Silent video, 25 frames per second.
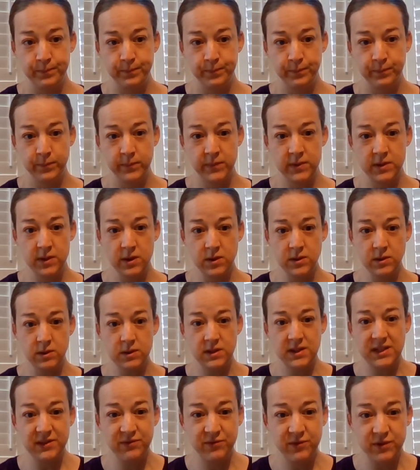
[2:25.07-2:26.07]
So those are
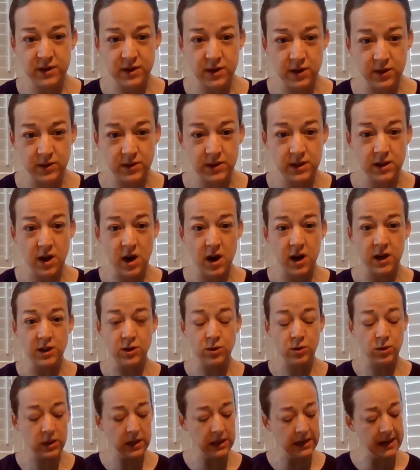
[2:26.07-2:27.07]
different notes that our
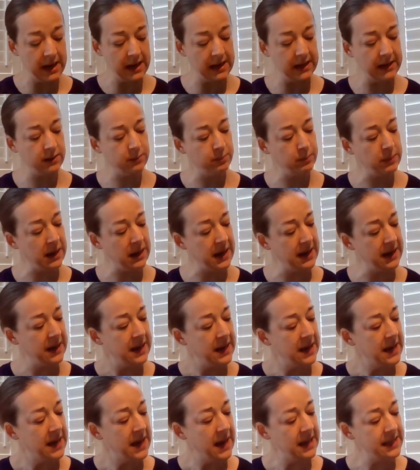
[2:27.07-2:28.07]
ukulele can
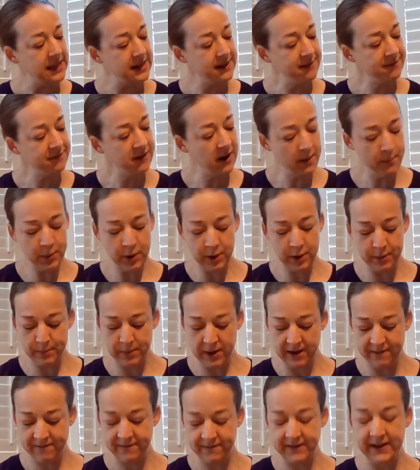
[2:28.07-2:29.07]
play. And then if I put
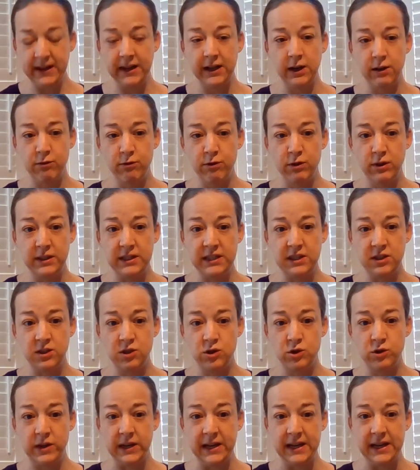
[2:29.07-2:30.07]
my finger on this
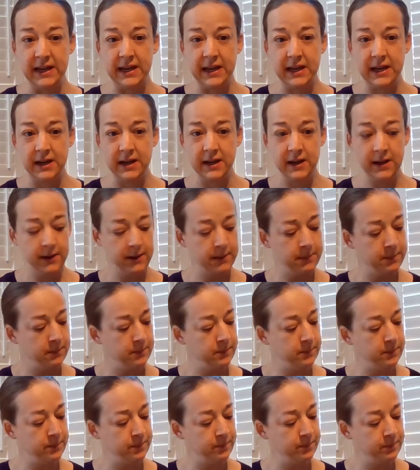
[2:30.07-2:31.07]
string here,
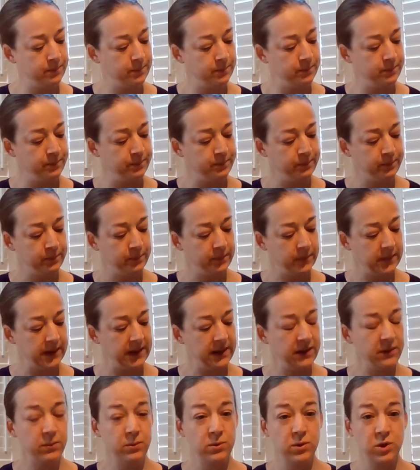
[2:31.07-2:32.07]

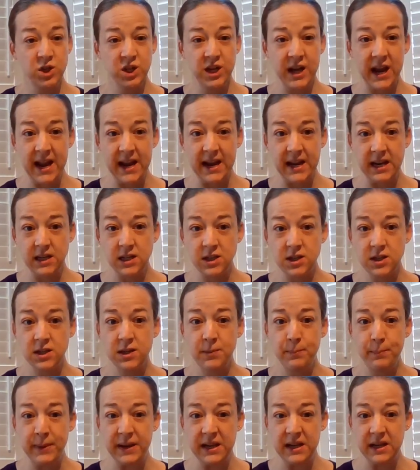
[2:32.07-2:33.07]
it will change
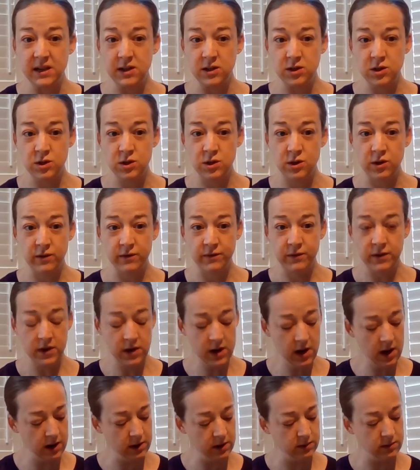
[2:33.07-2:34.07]
the pitch of the
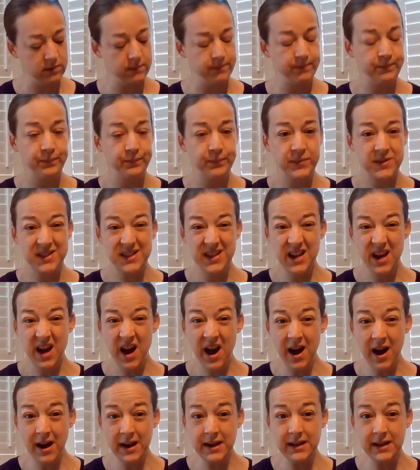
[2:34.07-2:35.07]
note. So the
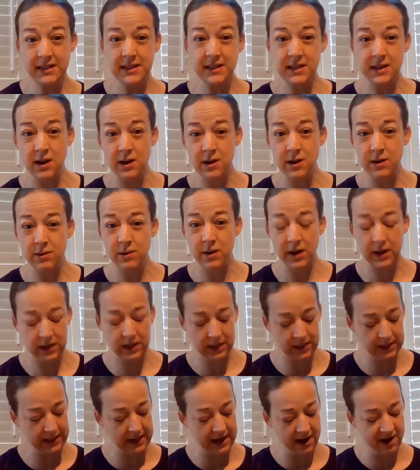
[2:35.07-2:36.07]
highest note I
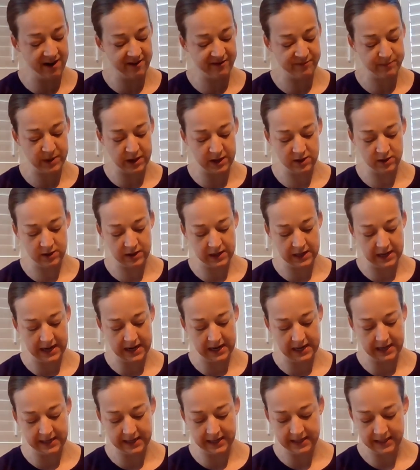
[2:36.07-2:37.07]
can get out of my
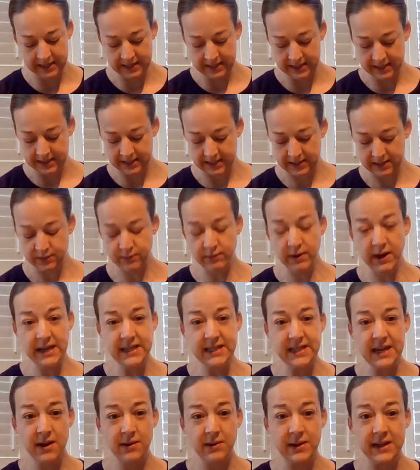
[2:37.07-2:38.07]
ukulele is right
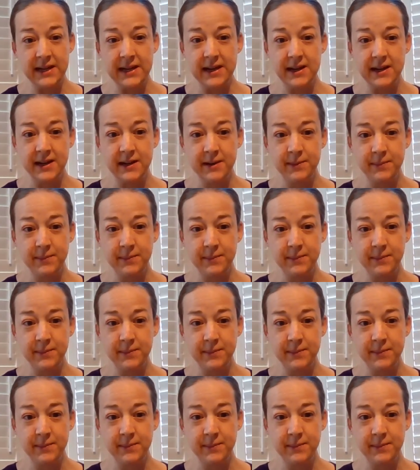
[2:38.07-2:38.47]
down here.